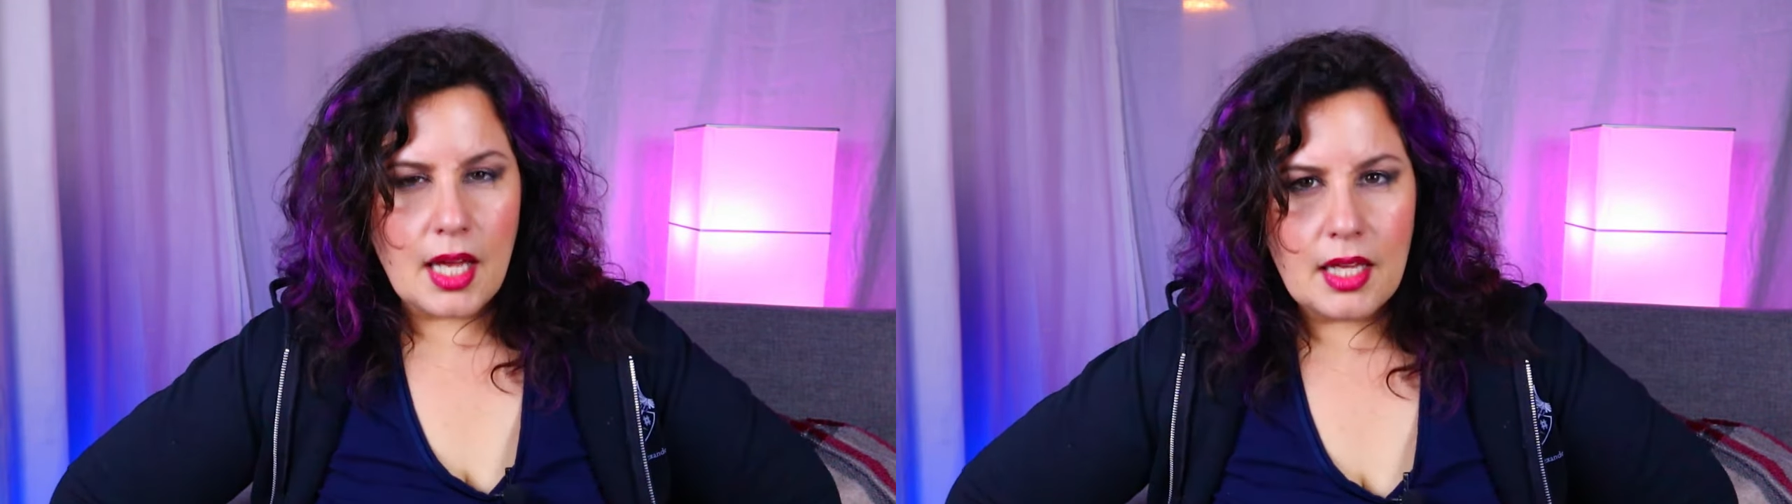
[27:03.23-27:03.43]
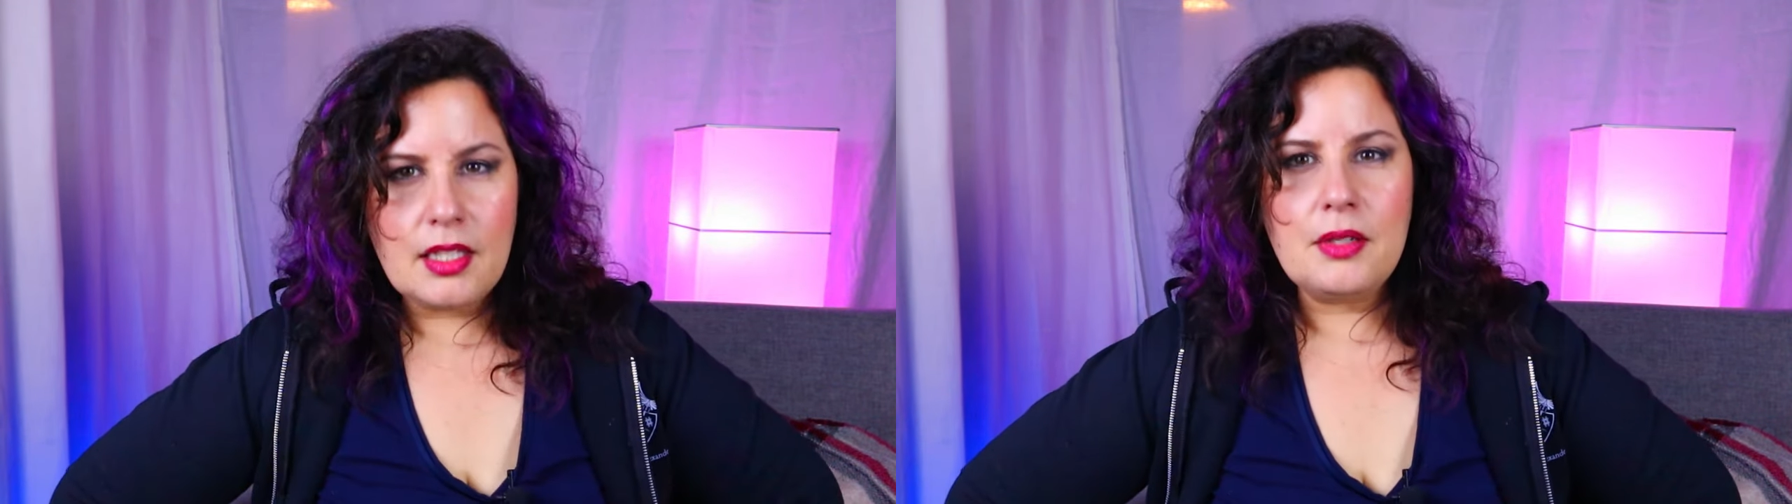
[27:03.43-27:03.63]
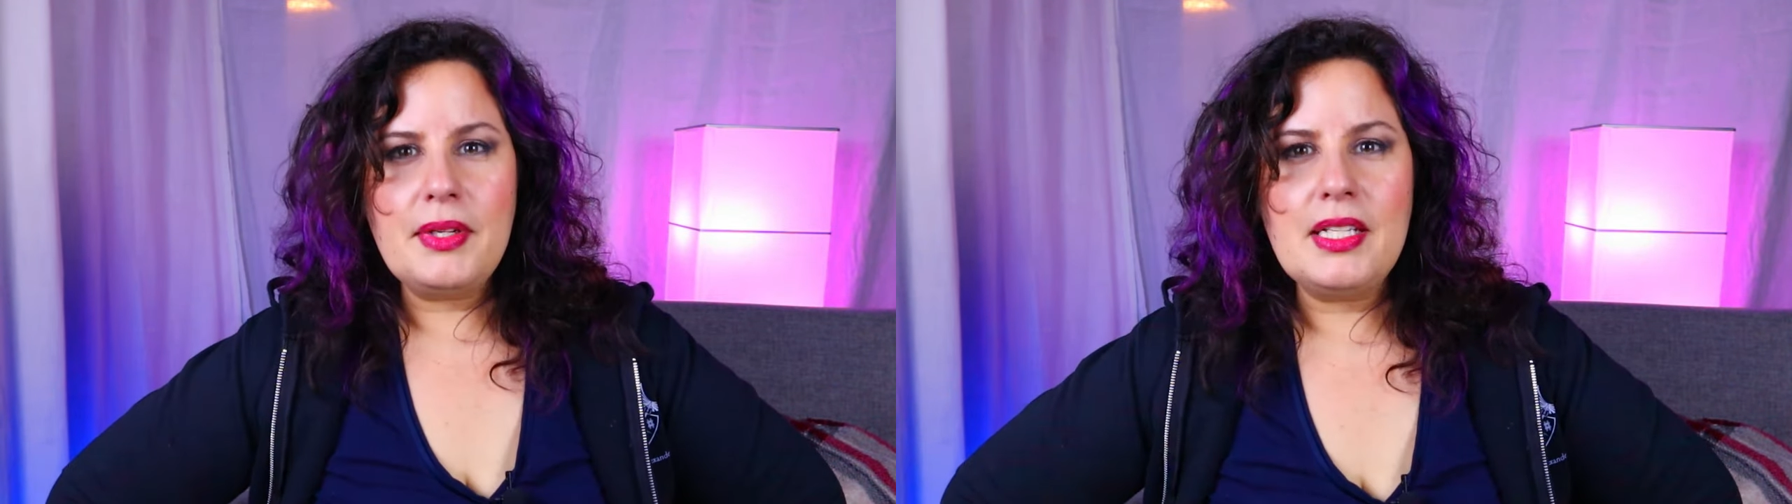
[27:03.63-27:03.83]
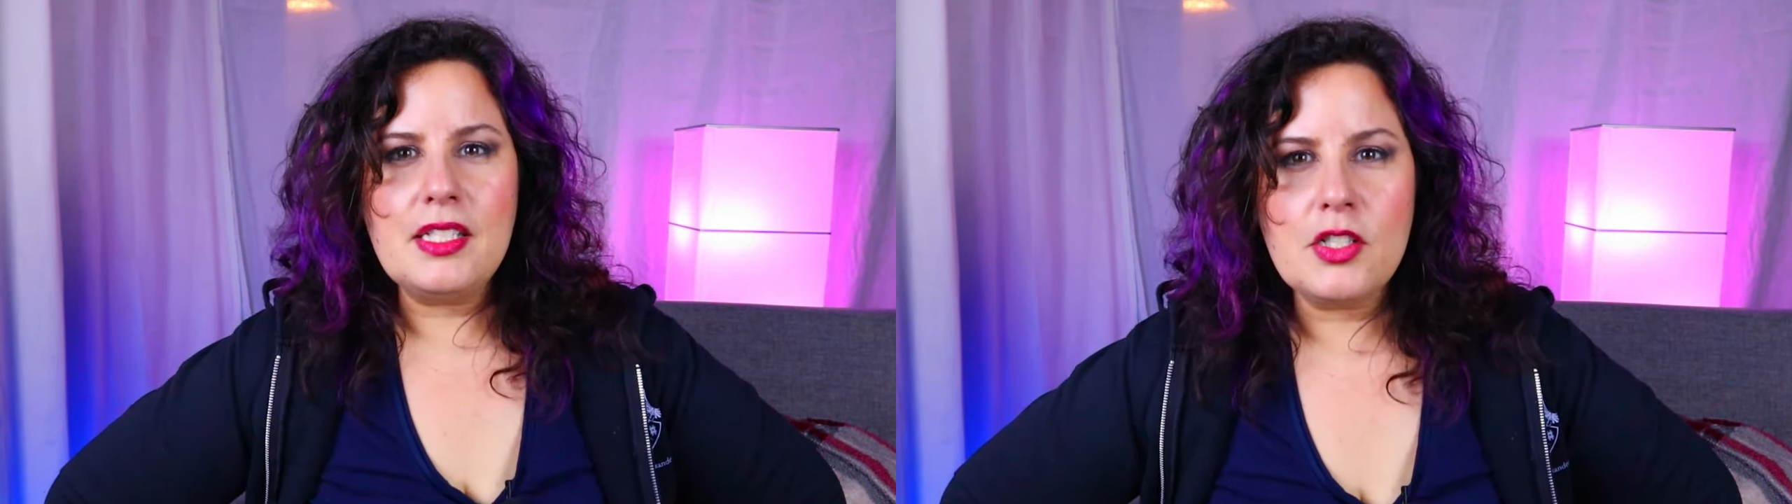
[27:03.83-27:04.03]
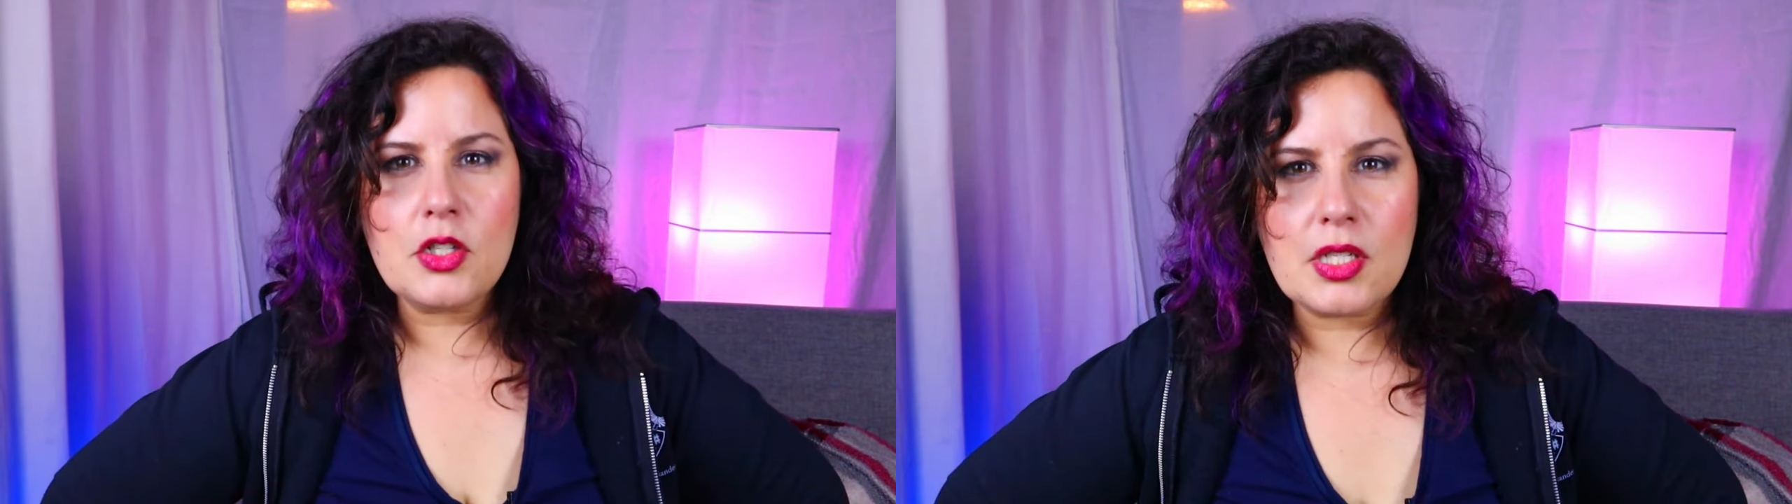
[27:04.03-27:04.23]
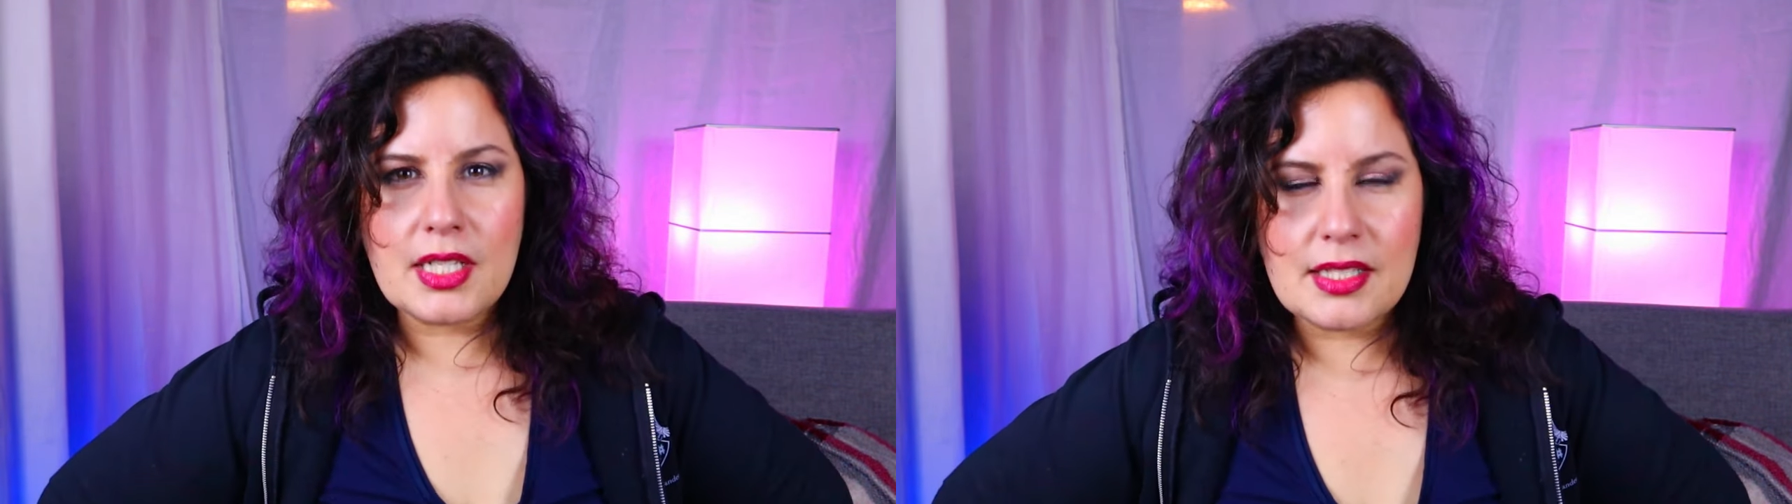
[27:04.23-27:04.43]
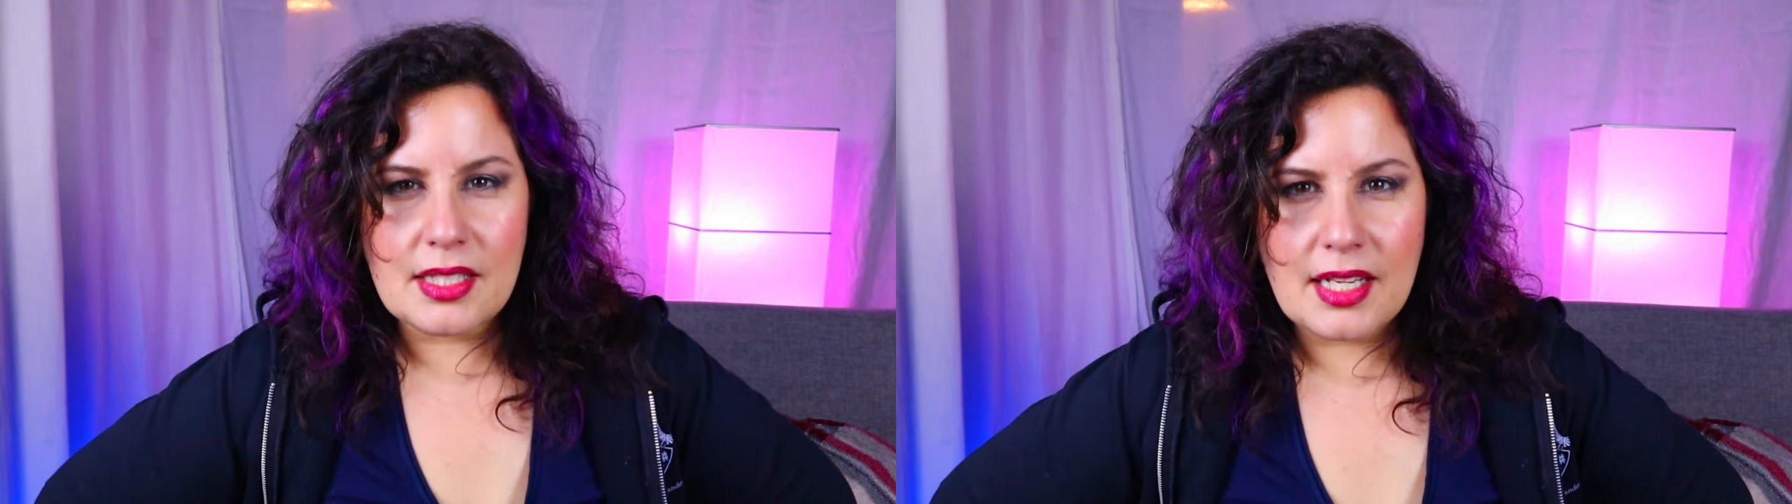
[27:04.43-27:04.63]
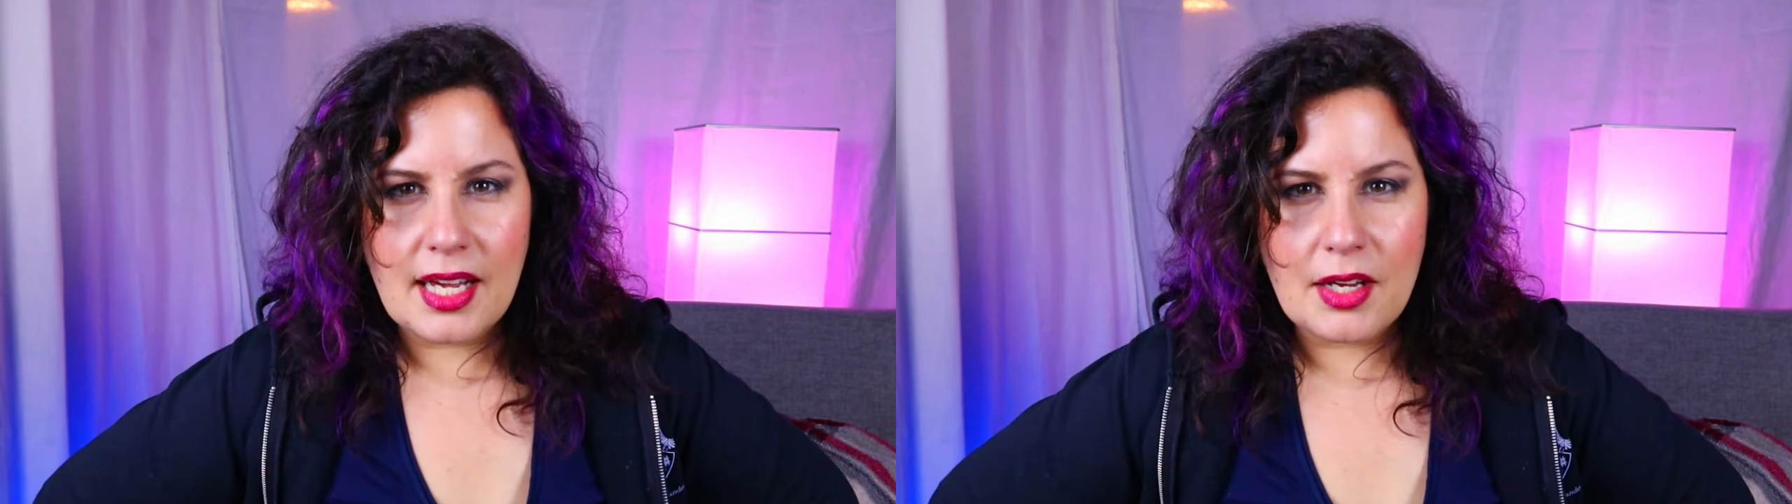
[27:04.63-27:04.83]
Eloise and
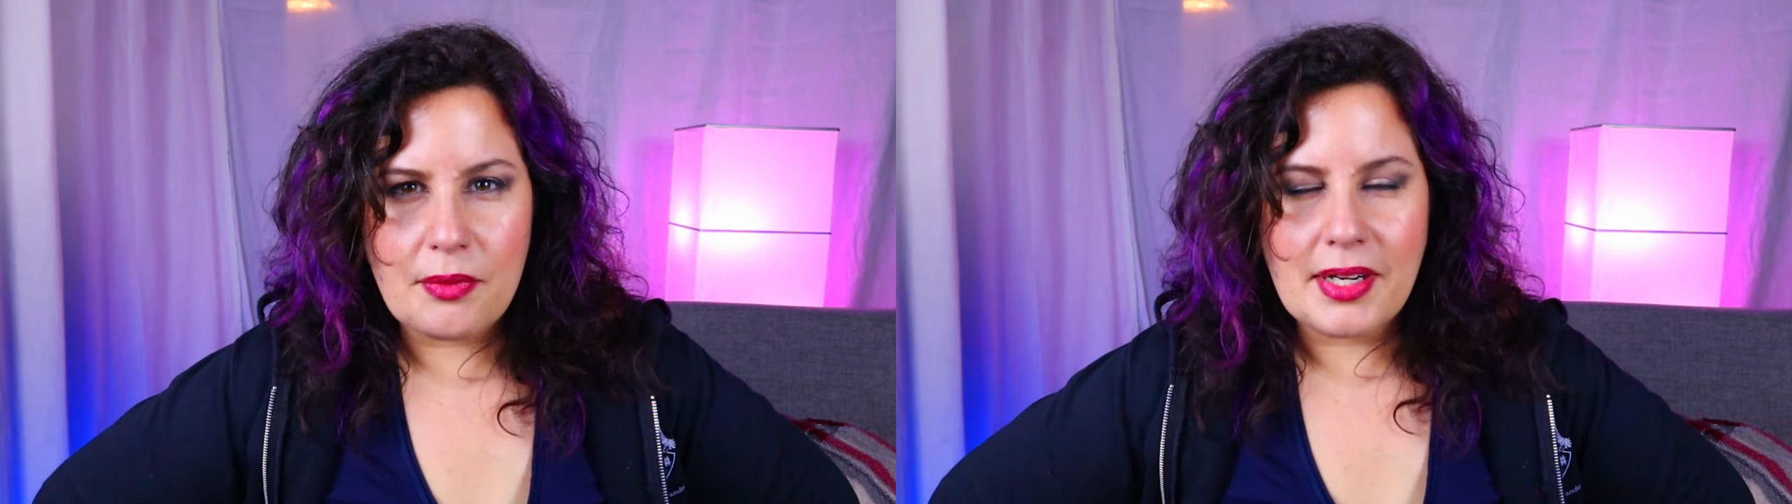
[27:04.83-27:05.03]
Cressida,